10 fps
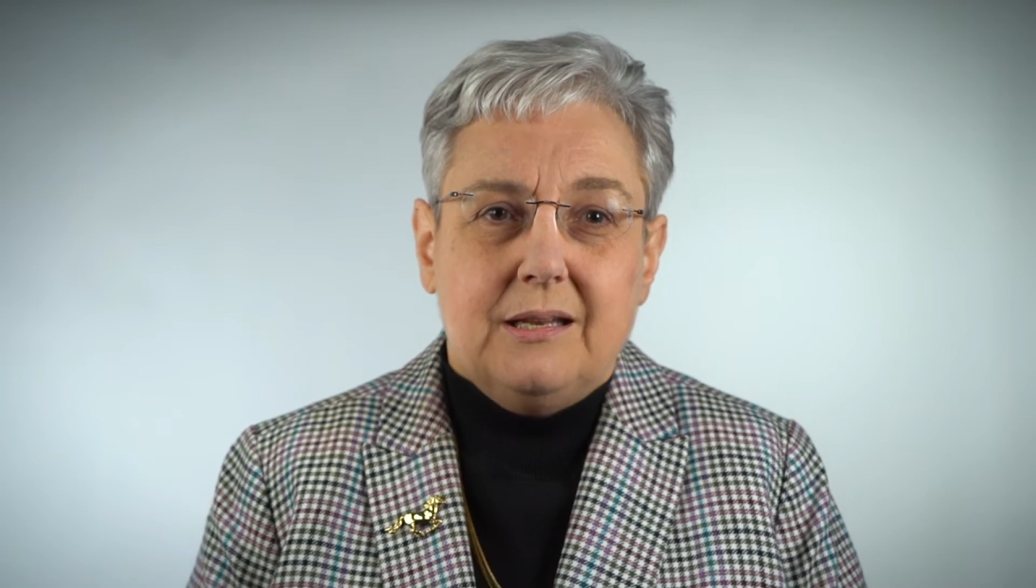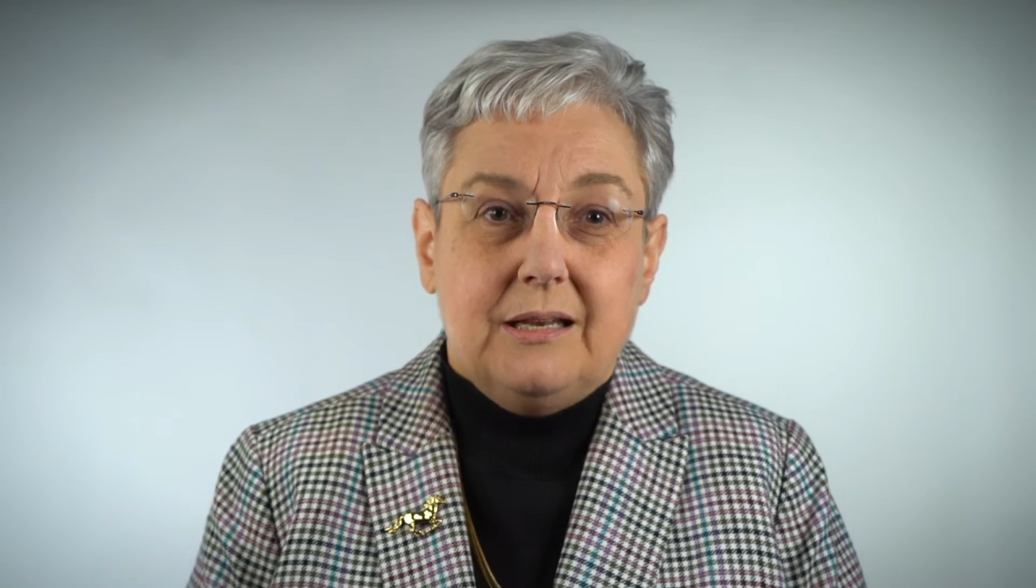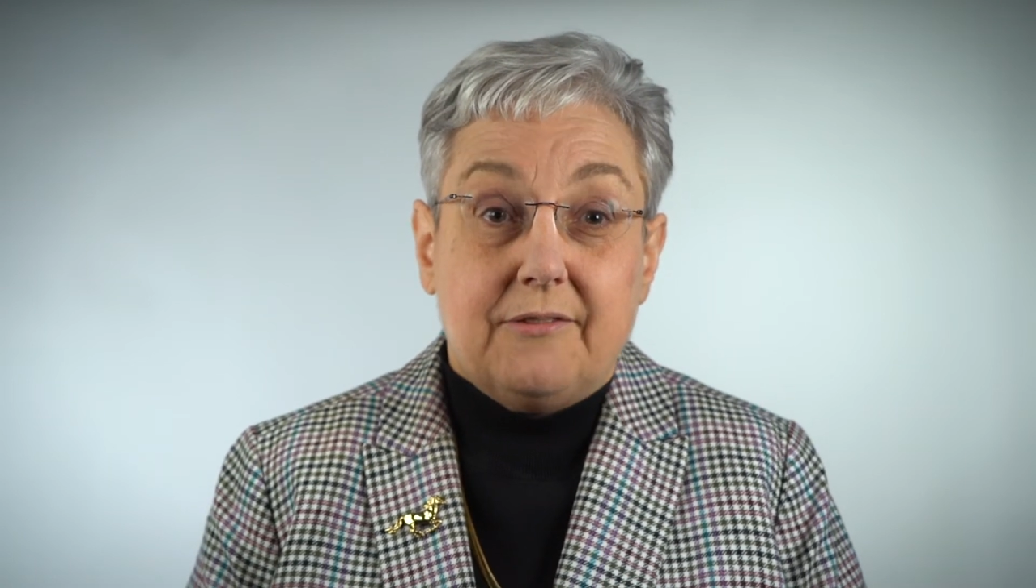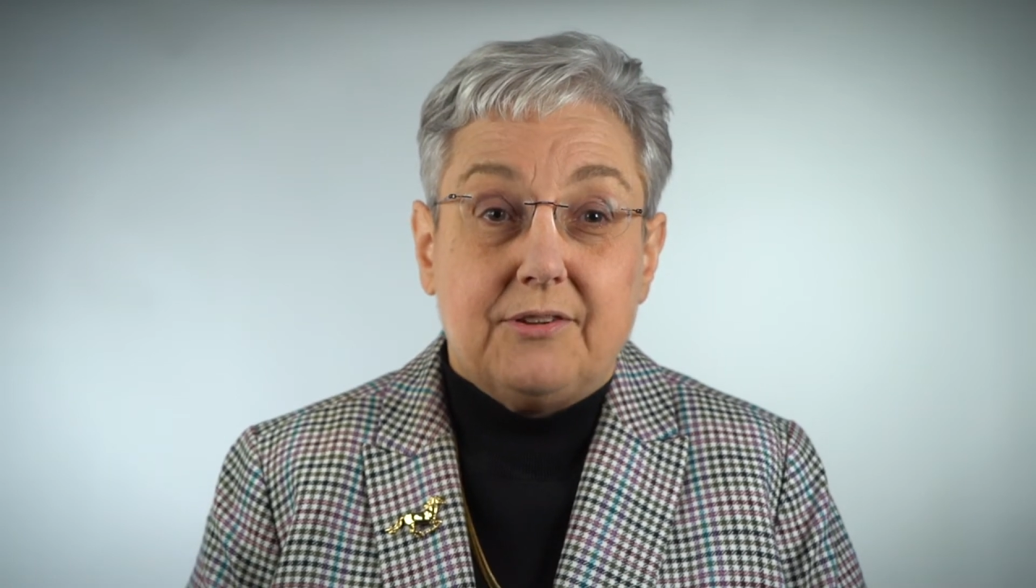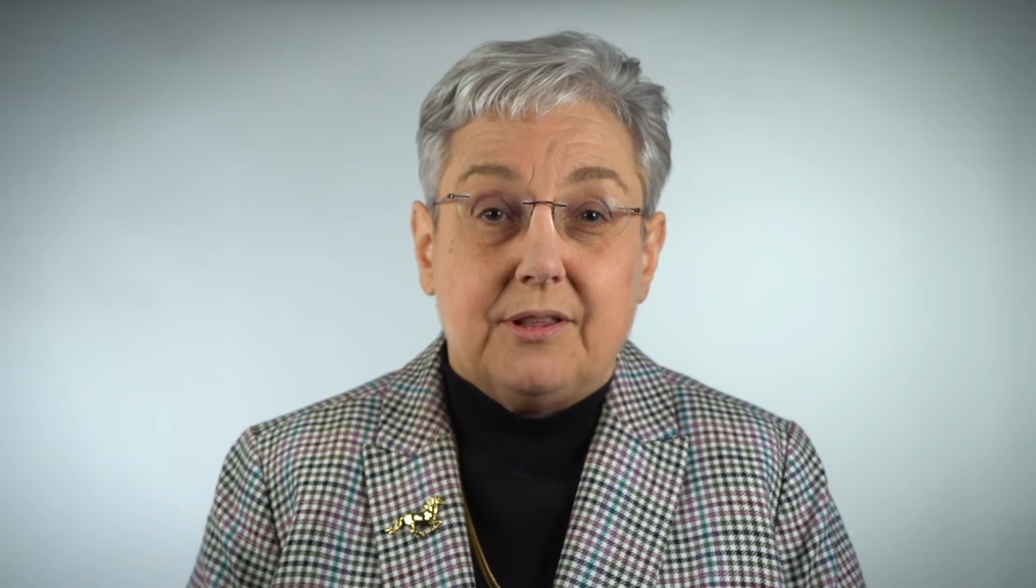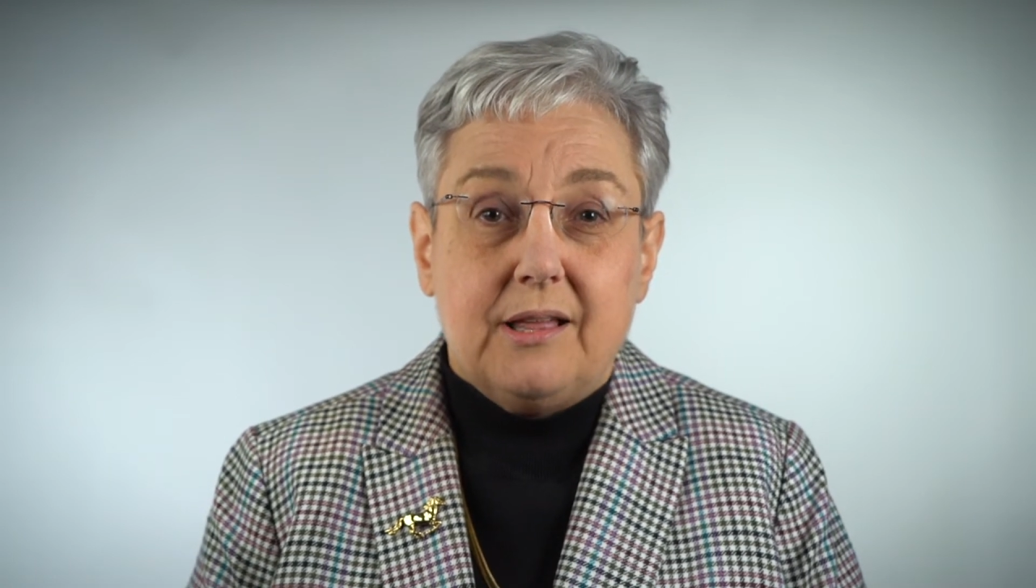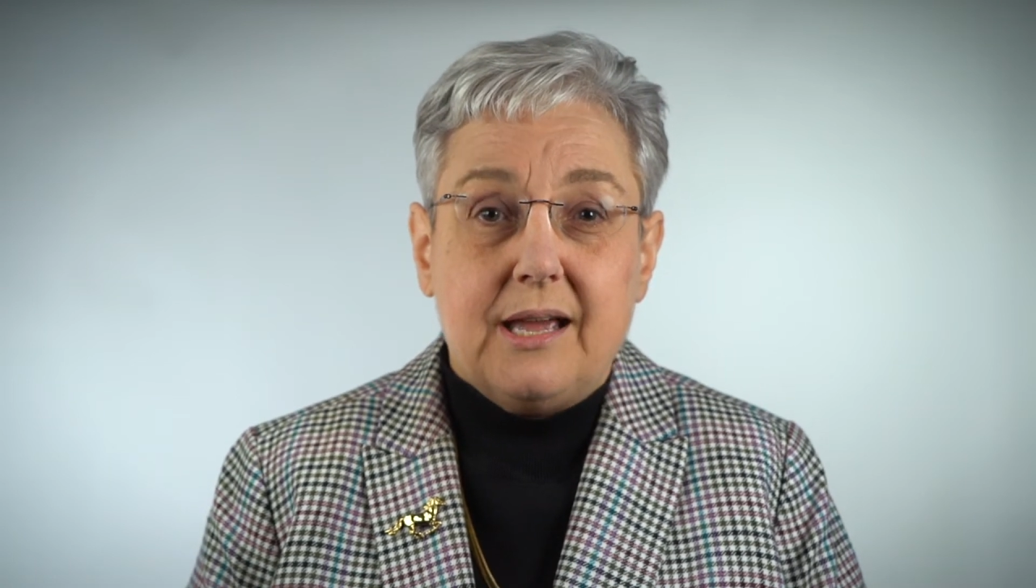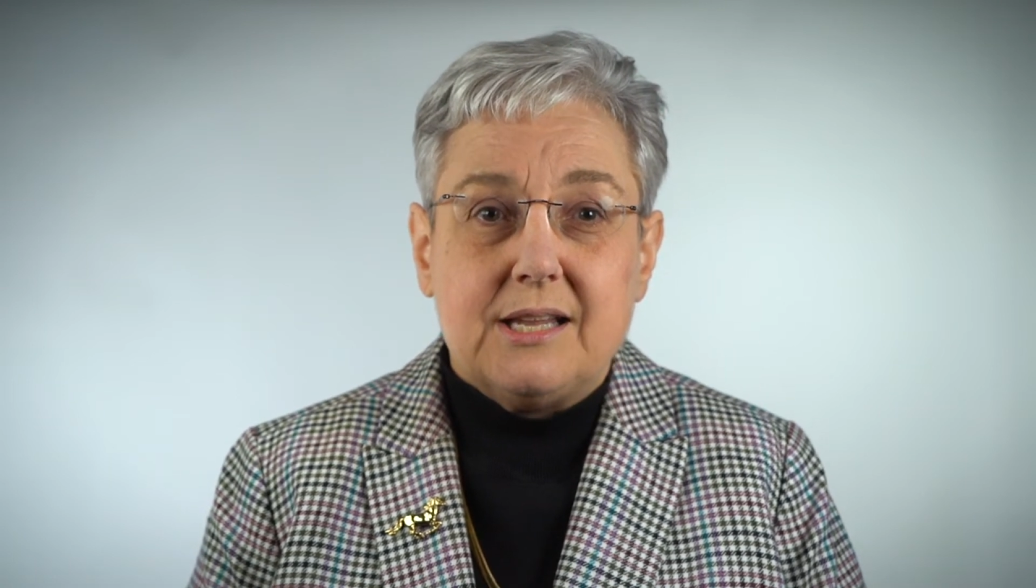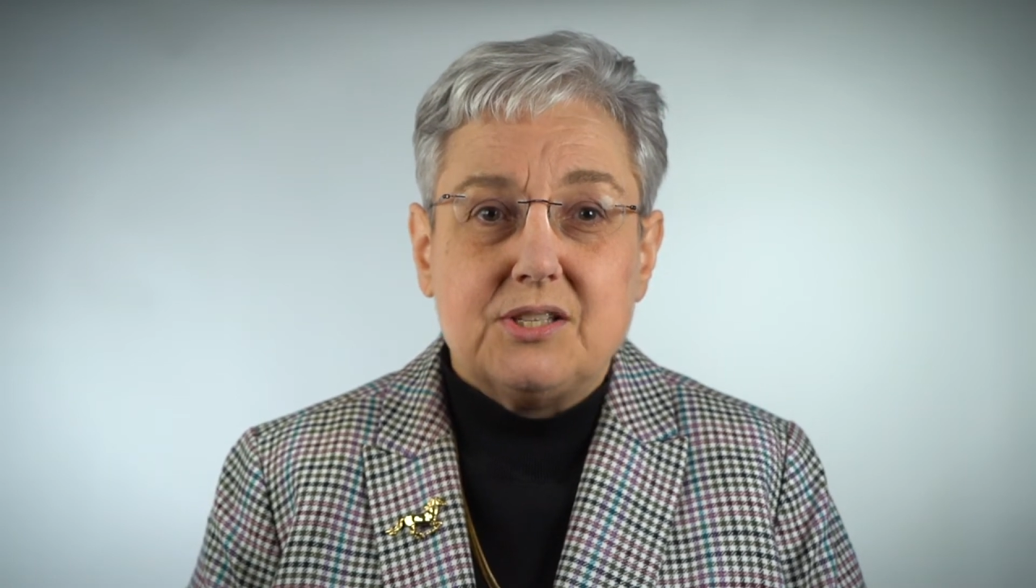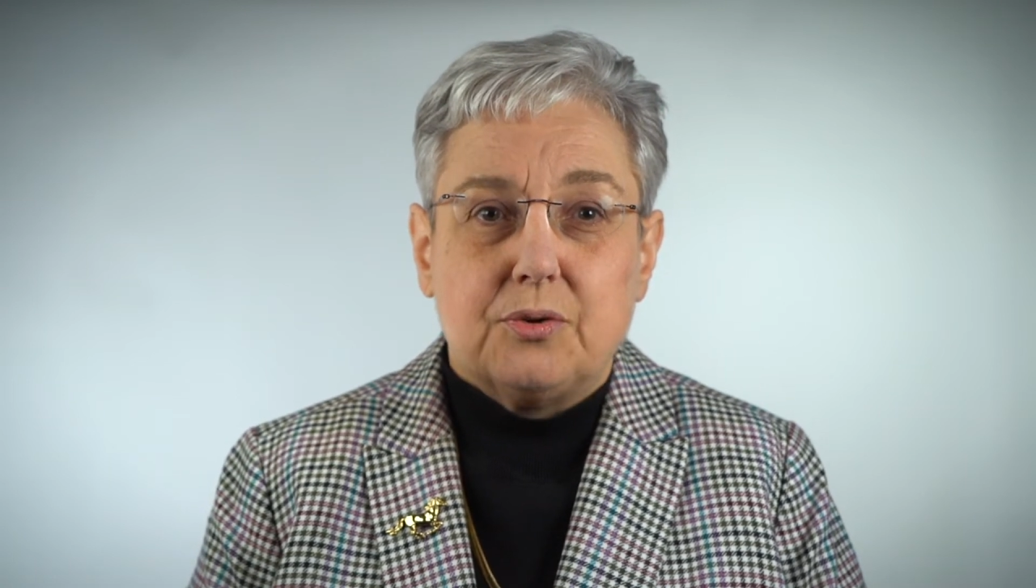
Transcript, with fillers: Nevertheless,